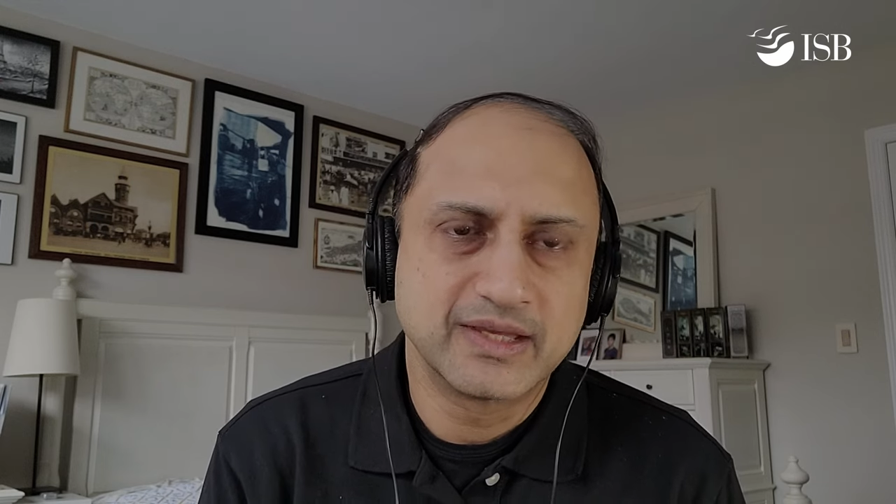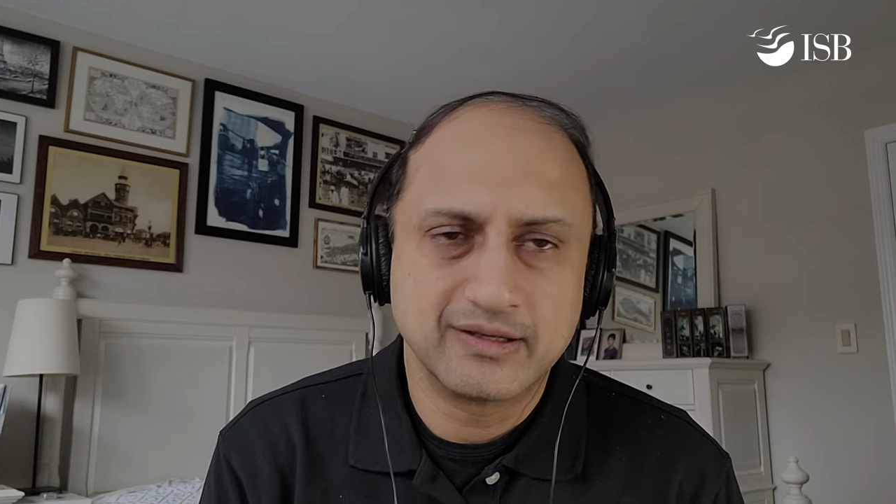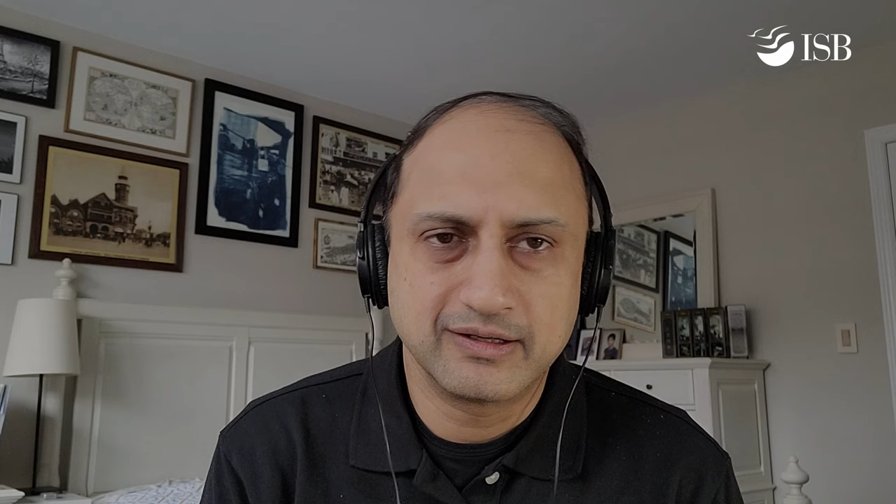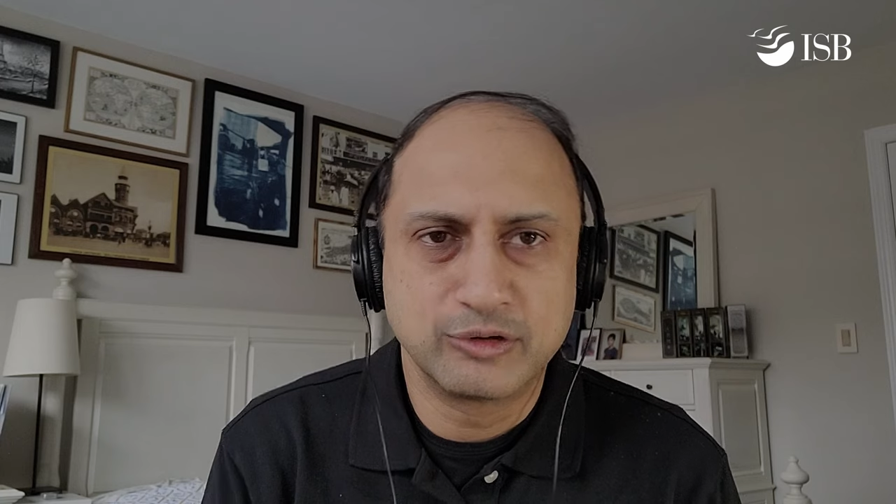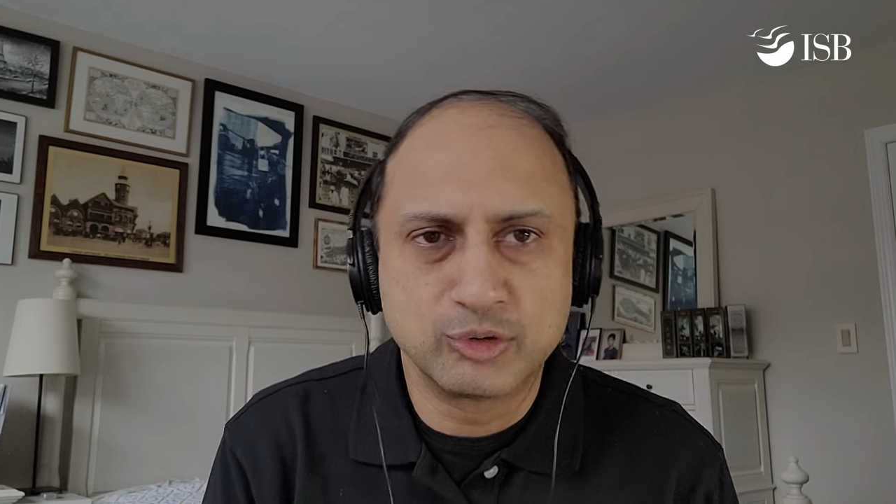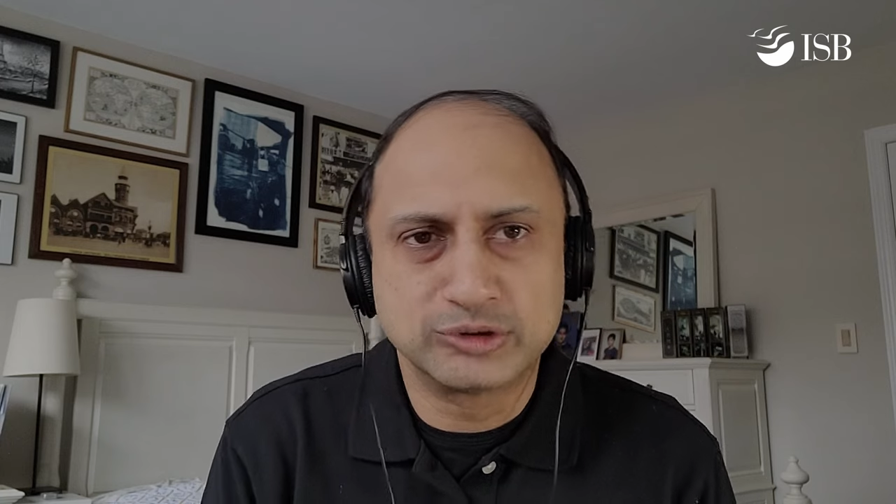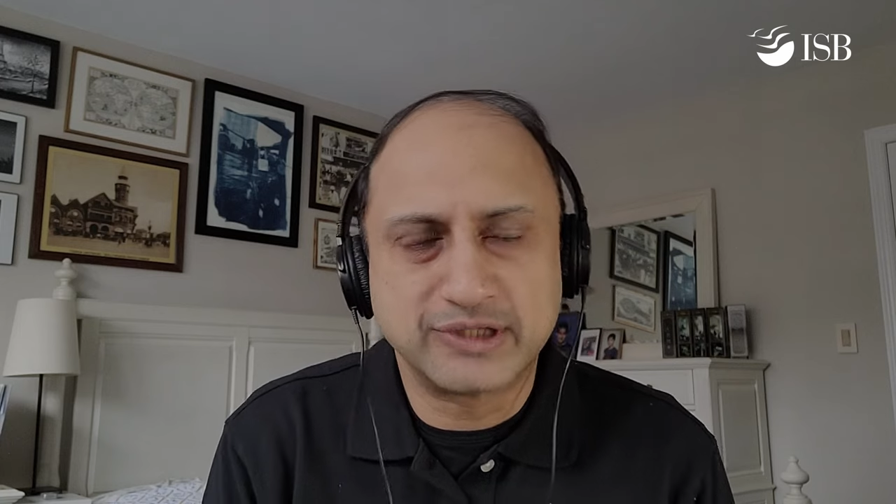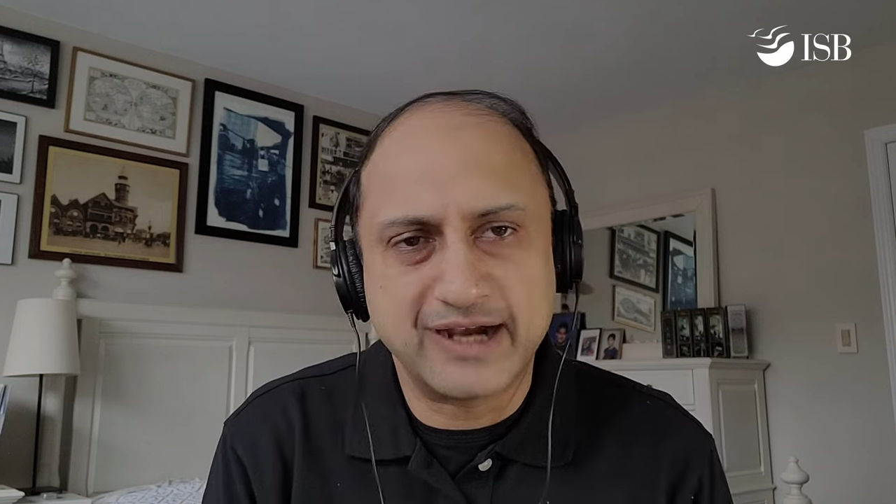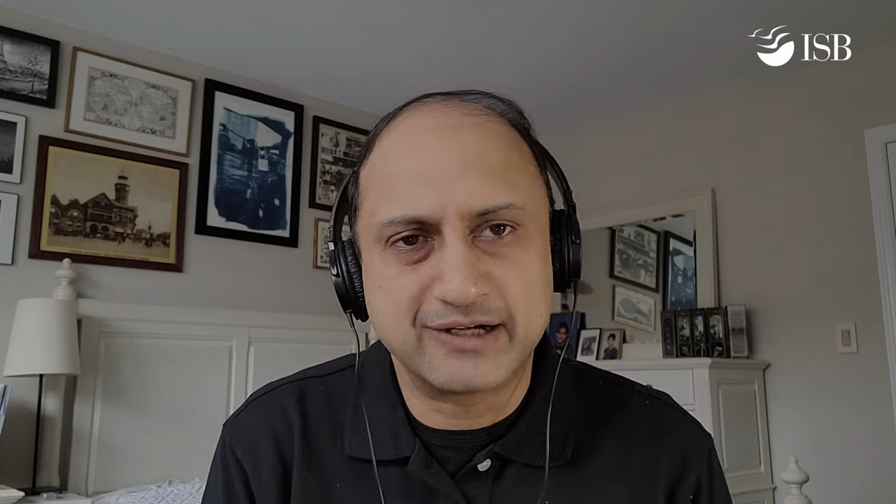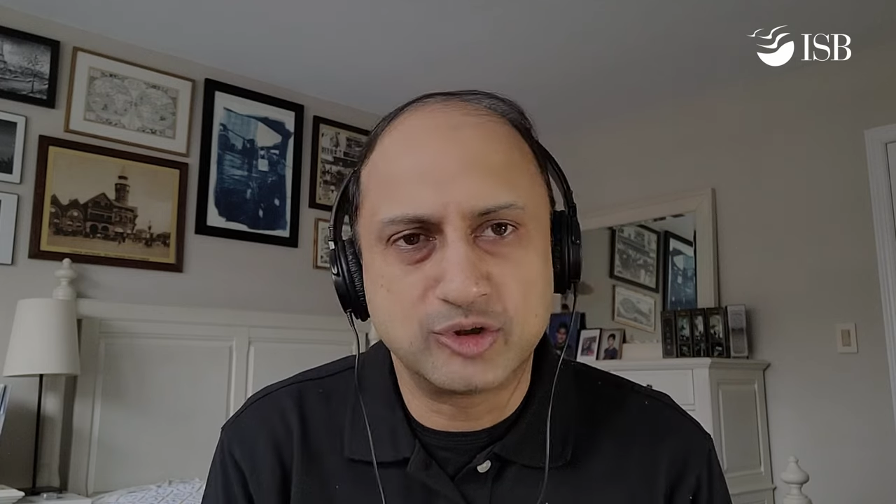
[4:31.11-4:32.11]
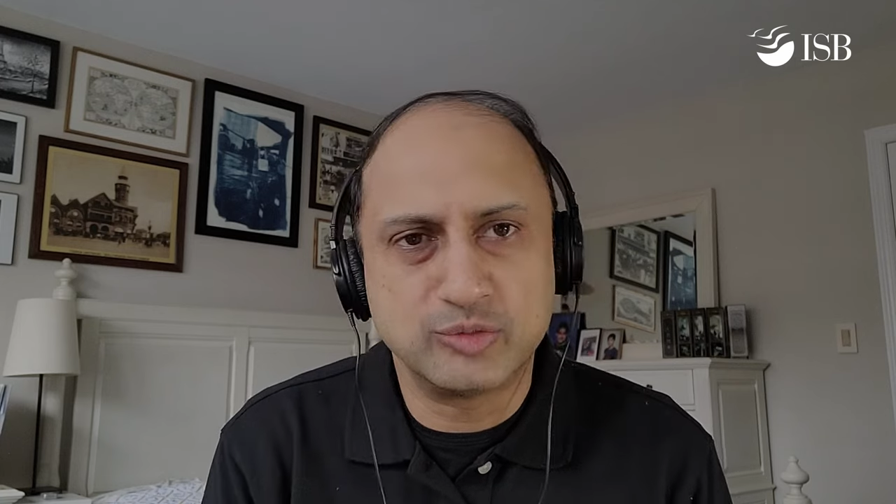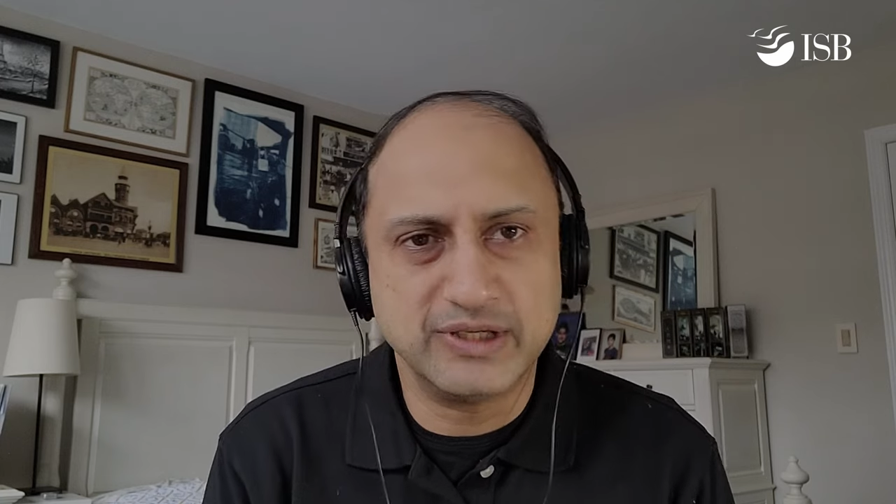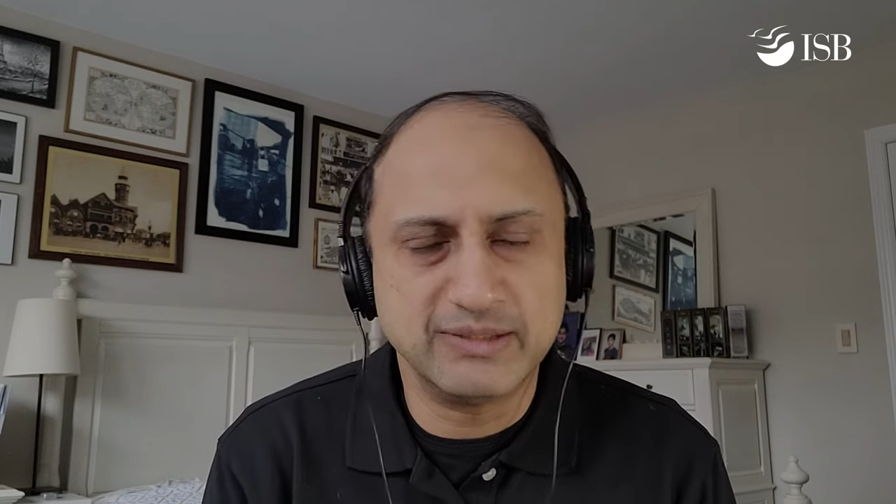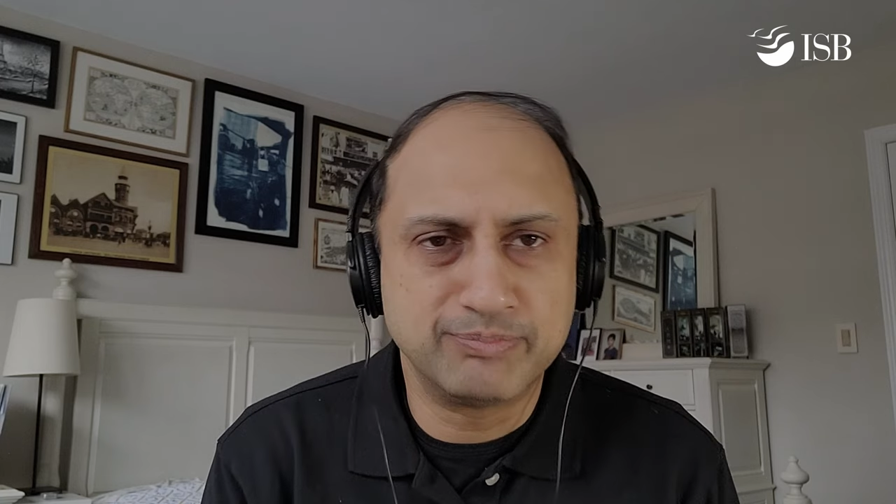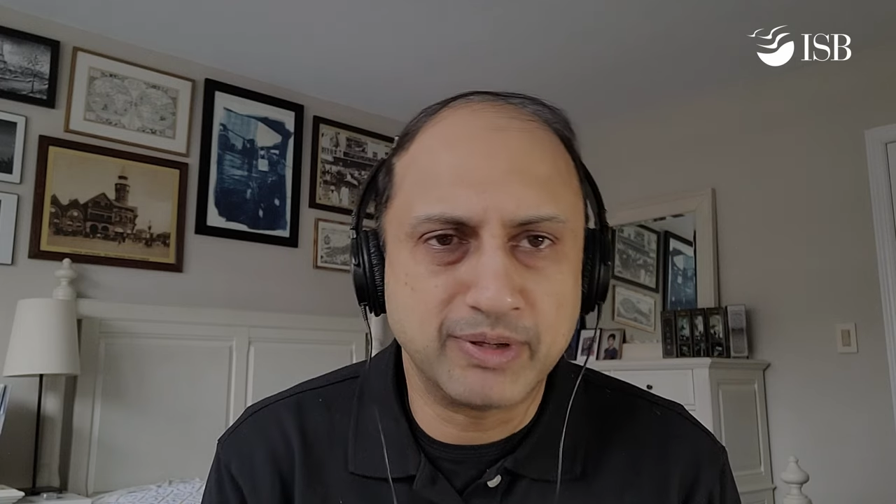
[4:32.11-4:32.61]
Uh, growth had to be